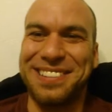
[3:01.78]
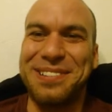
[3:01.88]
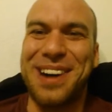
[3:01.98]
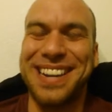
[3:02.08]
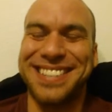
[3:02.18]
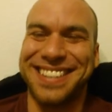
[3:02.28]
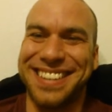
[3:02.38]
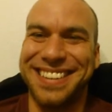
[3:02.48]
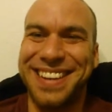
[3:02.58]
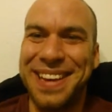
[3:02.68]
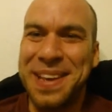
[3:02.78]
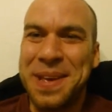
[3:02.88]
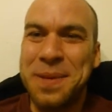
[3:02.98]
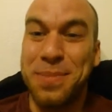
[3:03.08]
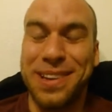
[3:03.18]
and rewatched it.
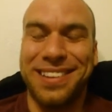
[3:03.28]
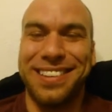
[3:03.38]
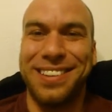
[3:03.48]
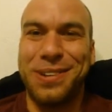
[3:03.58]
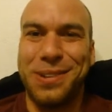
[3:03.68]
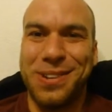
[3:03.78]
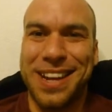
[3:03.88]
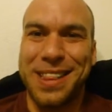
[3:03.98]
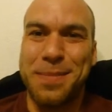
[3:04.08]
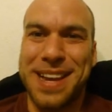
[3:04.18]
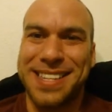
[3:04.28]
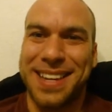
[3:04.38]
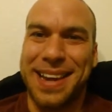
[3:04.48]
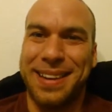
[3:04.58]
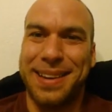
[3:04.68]
But you get the
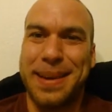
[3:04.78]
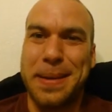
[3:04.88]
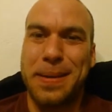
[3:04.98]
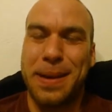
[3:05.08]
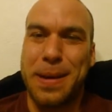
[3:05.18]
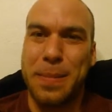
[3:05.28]
basic idea.